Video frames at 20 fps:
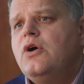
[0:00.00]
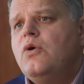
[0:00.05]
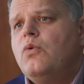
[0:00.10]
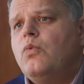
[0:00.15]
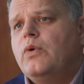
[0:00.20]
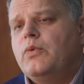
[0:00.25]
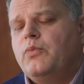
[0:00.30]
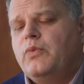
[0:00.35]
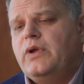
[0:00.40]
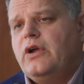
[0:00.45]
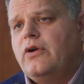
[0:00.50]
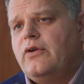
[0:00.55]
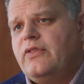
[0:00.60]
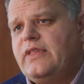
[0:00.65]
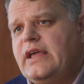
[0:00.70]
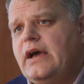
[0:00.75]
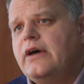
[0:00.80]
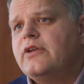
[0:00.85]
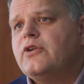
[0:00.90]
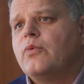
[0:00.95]
when we are in
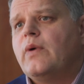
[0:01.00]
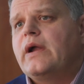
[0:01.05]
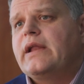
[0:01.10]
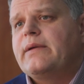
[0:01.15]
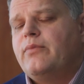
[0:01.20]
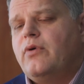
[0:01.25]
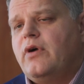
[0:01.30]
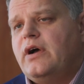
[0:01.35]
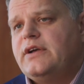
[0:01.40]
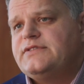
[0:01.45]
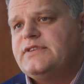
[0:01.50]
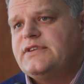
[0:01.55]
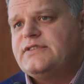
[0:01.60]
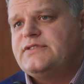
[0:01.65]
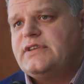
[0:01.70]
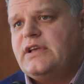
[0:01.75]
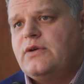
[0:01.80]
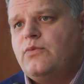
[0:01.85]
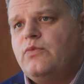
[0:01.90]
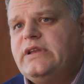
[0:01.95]
the underwriting process
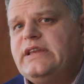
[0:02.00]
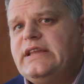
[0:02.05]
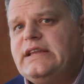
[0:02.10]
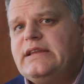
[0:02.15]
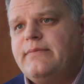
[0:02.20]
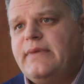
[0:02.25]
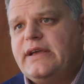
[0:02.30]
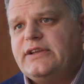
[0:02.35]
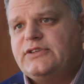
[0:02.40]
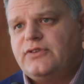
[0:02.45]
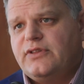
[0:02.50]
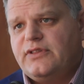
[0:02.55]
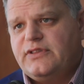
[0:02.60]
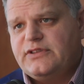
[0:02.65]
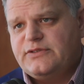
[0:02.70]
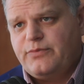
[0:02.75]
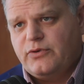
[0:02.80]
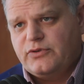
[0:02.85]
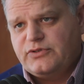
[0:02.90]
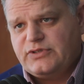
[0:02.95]
saying we need to make sure that
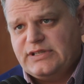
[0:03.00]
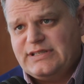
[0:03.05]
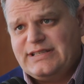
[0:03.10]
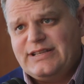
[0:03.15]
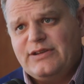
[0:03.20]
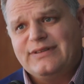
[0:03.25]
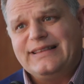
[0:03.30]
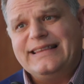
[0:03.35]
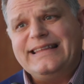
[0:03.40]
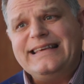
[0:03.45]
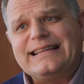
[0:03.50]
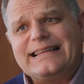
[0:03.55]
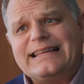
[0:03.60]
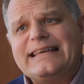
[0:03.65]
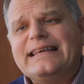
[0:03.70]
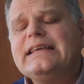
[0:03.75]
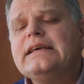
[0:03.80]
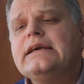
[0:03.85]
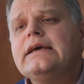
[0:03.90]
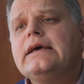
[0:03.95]
this person is here
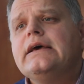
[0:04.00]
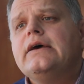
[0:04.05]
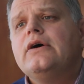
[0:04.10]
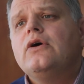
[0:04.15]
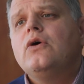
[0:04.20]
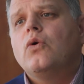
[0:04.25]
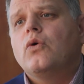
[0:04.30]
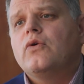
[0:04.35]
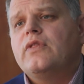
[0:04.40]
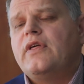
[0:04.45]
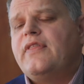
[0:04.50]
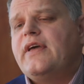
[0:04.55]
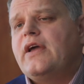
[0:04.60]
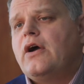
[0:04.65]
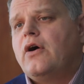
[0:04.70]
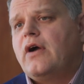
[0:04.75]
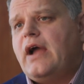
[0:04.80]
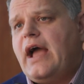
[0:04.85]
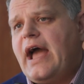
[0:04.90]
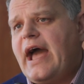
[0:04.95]
legally or that they
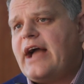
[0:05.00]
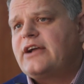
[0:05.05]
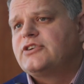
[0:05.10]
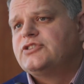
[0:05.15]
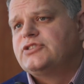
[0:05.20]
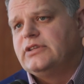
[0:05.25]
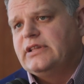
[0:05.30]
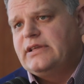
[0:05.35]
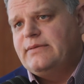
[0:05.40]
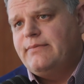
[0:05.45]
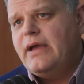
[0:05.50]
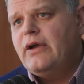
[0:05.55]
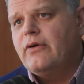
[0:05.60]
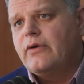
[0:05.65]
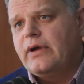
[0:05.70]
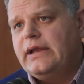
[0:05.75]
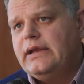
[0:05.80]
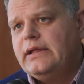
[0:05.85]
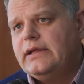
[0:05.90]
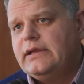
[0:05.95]
are actually
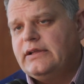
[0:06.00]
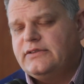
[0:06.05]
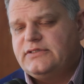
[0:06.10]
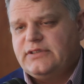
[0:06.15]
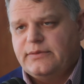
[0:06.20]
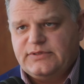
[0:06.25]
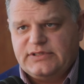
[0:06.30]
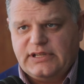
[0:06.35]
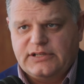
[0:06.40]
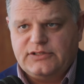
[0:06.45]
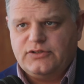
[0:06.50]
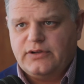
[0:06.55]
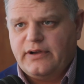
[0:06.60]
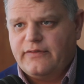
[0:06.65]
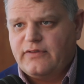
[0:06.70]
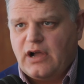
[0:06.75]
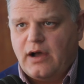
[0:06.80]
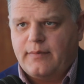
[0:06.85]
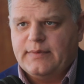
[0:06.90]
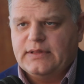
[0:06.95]
married. Now, some states you
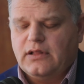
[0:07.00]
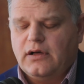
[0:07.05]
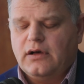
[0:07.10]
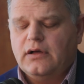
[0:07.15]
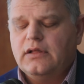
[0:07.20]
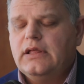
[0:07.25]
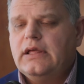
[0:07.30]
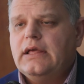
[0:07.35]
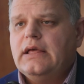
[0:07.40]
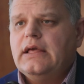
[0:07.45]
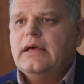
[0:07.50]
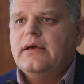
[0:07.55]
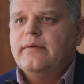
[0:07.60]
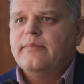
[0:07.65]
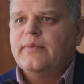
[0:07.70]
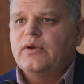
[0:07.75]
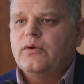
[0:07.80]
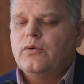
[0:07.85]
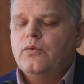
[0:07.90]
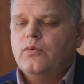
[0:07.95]
have common law.
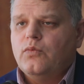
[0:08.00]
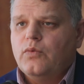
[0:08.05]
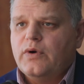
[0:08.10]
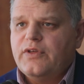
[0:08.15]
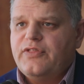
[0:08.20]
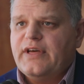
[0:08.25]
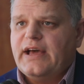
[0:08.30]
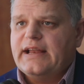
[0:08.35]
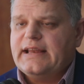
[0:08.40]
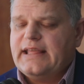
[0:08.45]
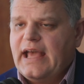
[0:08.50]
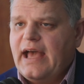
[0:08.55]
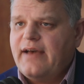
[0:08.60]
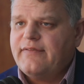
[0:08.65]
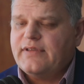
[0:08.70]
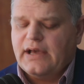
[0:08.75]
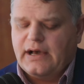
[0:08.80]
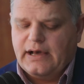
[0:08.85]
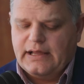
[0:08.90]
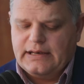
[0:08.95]
But with that
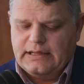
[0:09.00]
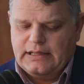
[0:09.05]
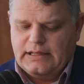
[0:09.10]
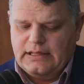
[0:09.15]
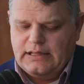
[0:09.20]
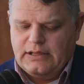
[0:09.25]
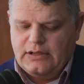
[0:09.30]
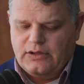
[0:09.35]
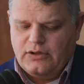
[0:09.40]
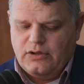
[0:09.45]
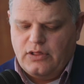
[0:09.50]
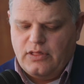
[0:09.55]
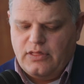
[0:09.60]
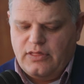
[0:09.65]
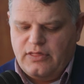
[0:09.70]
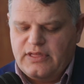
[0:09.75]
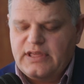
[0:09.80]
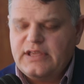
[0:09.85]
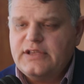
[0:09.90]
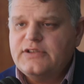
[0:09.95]
caveat,
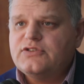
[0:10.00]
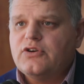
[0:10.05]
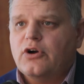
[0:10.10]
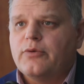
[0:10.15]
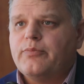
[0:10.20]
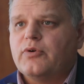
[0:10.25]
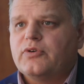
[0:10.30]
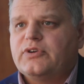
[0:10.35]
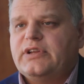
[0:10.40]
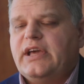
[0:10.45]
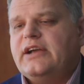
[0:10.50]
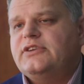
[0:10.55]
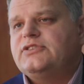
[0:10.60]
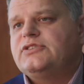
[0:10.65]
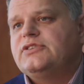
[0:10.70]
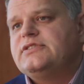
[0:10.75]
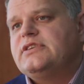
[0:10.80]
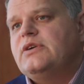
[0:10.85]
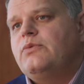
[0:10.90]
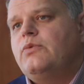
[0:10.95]
these are
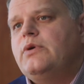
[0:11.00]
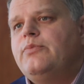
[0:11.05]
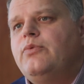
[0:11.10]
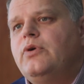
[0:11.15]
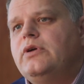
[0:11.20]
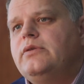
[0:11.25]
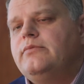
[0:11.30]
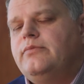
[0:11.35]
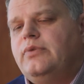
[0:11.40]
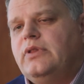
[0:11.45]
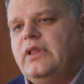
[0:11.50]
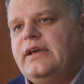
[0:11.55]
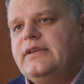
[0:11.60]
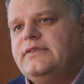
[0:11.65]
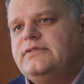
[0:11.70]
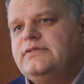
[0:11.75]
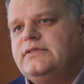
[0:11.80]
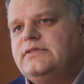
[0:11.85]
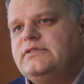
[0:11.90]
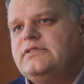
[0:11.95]
protections that we put in
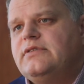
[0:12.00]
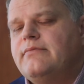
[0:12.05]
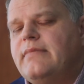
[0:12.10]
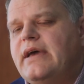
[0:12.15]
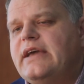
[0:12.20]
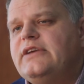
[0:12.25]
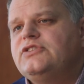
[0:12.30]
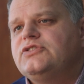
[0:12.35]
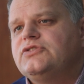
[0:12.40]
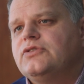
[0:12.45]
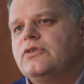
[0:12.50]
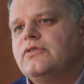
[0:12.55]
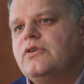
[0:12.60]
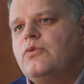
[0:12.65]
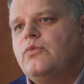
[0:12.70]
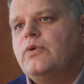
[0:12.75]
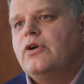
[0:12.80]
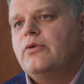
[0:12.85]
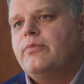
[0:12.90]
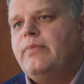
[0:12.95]
place to make sure
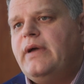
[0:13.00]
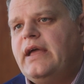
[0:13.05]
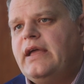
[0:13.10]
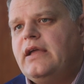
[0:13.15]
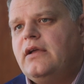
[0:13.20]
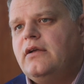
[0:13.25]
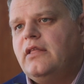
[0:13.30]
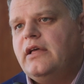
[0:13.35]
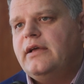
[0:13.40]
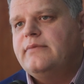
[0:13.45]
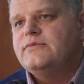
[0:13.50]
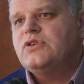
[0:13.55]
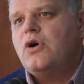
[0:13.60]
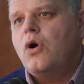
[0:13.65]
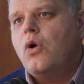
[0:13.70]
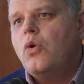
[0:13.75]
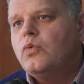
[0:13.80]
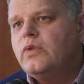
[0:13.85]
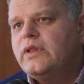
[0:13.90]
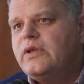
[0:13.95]
that we are paying claims
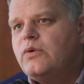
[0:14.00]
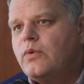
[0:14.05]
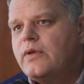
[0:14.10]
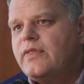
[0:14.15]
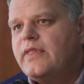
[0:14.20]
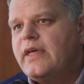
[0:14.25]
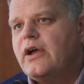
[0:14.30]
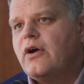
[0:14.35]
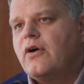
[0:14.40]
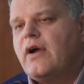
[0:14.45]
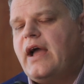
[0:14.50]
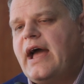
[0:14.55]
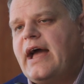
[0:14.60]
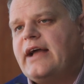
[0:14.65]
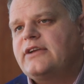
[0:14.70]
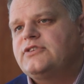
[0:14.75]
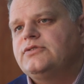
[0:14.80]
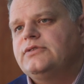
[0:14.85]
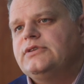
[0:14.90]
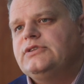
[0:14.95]
only when they are
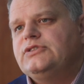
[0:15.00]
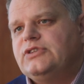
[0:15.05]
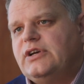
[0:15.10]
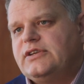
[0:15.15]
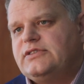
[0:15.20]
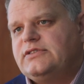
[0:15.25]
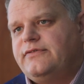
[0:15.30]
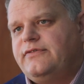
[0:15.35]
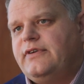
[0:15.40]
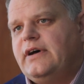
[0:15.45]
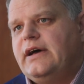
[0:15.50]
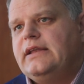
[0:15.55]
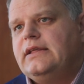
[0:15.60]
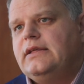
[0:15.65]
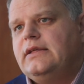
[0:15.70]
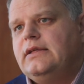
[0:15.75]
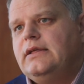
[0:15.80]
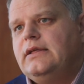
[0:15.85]
actually justified.